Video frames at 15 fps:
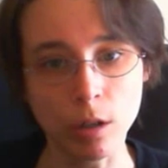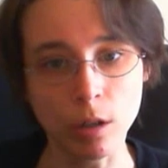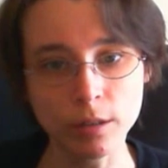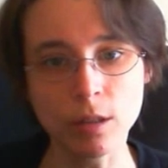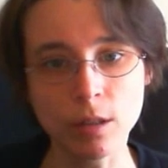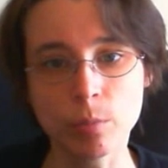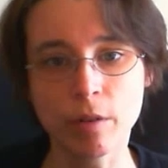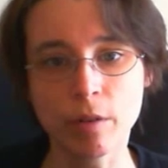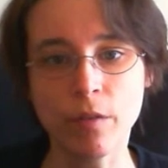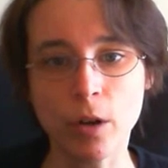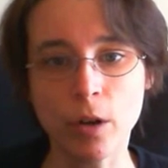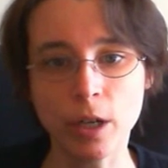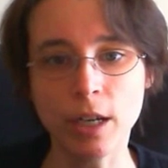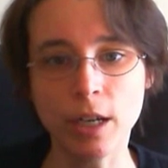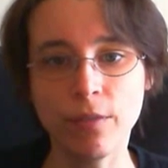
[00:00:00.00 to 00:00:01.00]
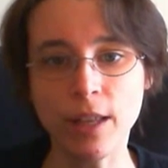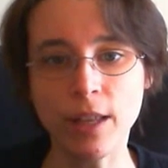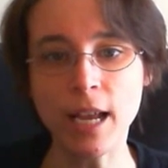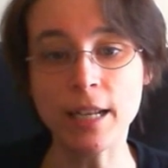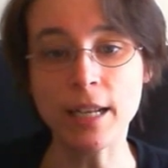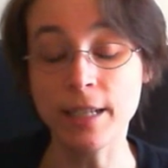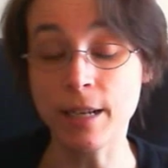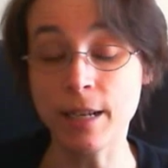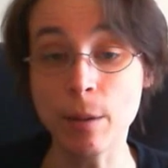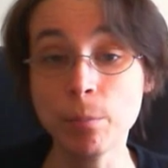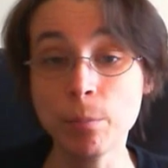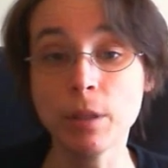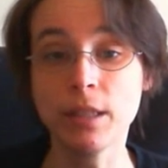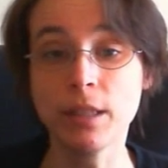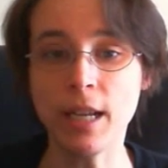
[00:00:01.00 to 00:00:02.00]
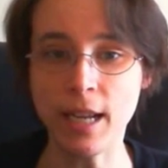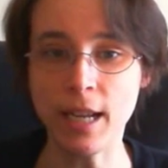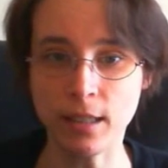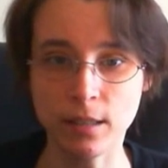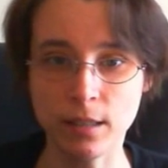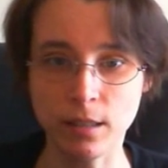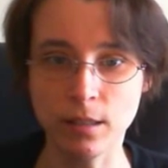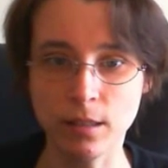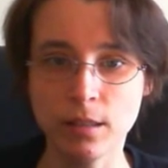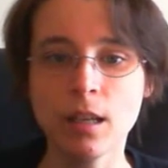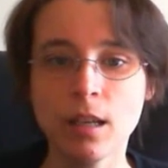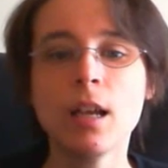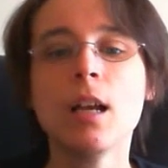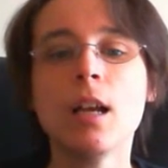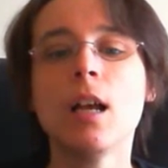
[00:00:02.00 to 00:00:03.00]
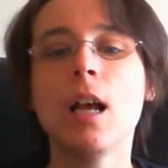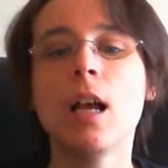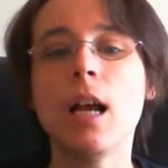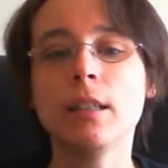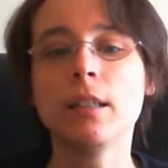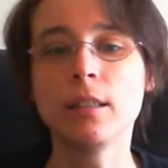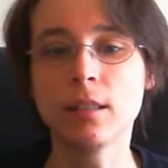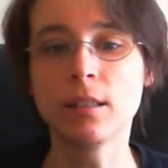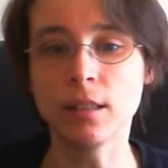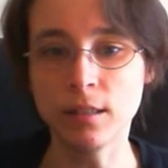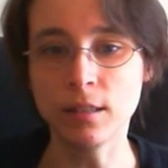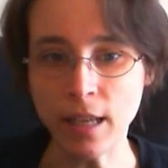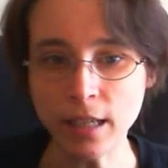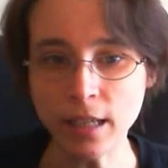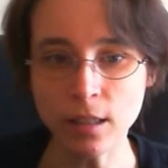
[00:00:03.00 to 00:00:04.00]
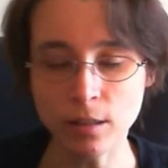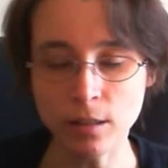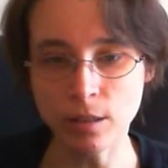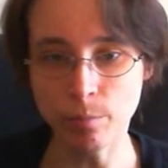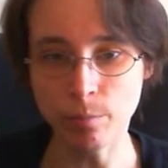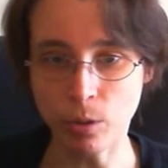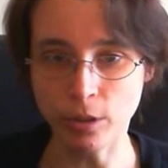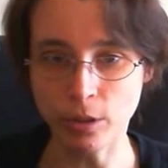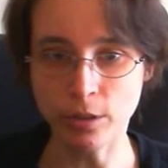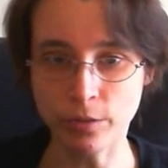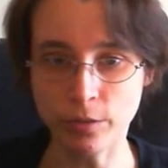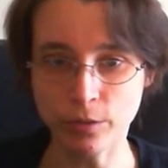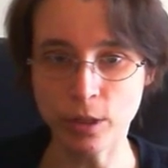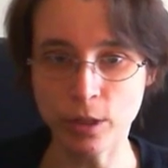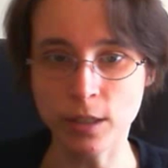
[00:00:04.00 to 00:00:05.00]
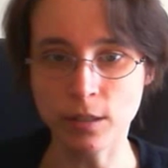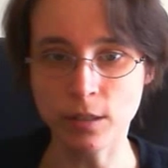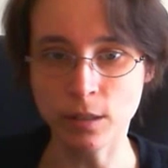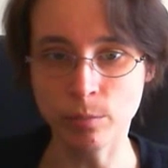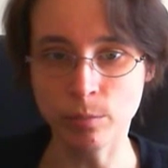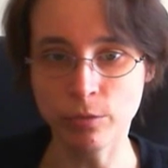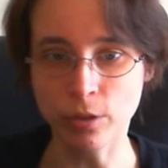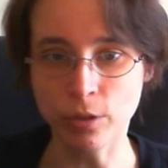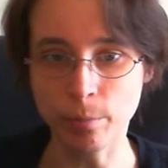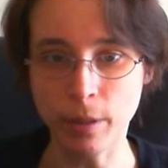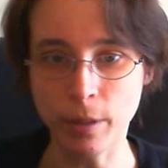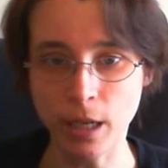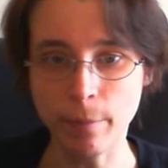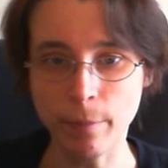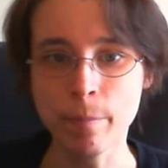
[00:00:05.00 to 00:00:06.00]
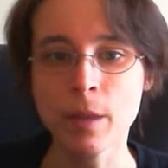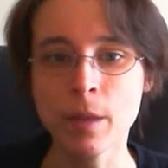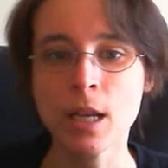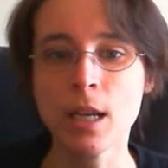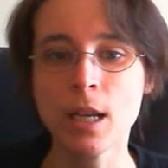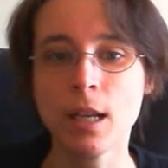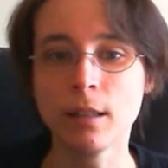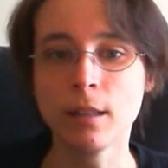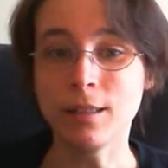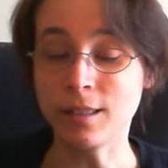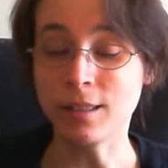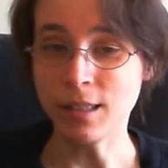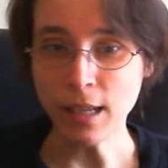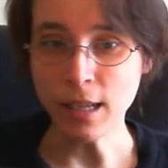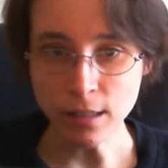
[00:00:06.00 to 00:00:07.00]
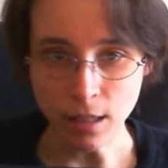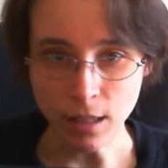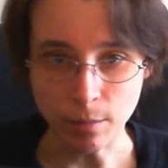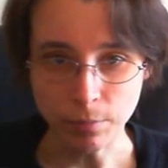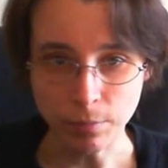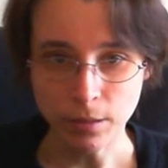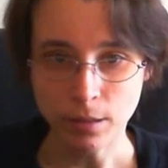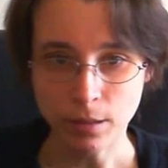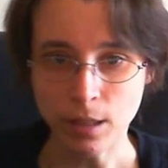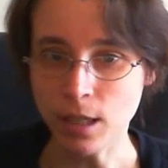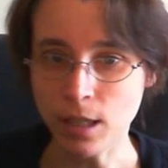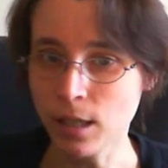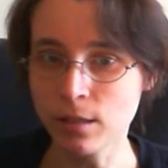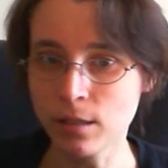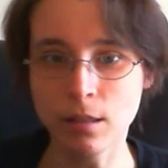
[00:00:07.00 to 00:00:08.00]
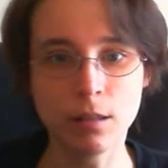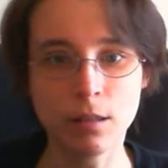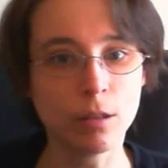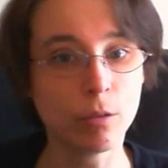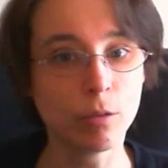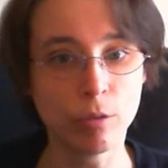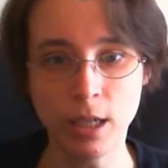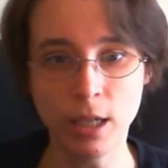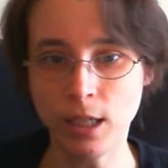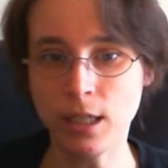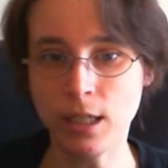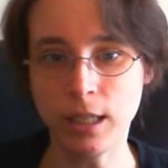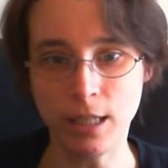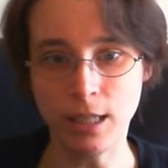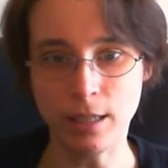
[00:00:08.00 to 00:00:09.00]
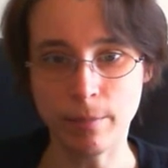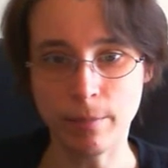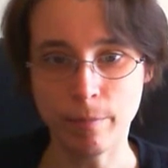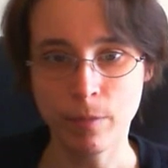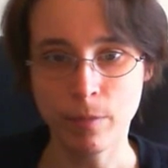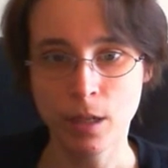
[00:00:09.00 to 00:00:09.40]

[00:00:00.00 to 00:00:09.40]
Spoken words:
also prefer if they had numbered the hexes. And this is the second point of criticism from me. The setup isn't really clear.